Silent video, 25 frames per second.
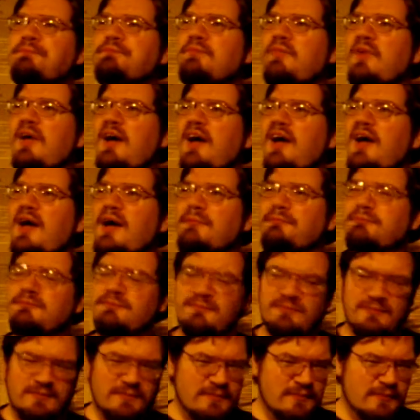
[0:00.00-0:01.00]

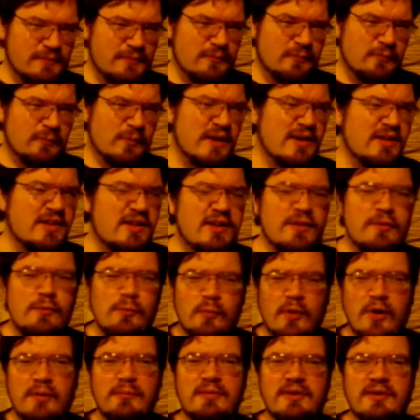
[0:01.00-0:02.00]
When do you
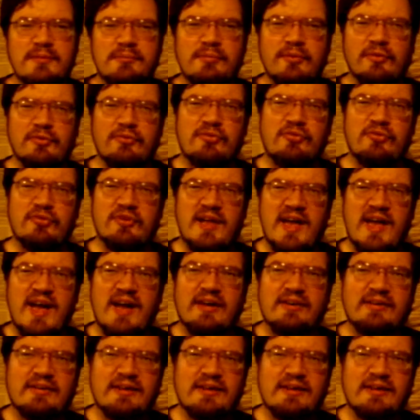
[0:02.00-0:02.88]
want me to put you down?"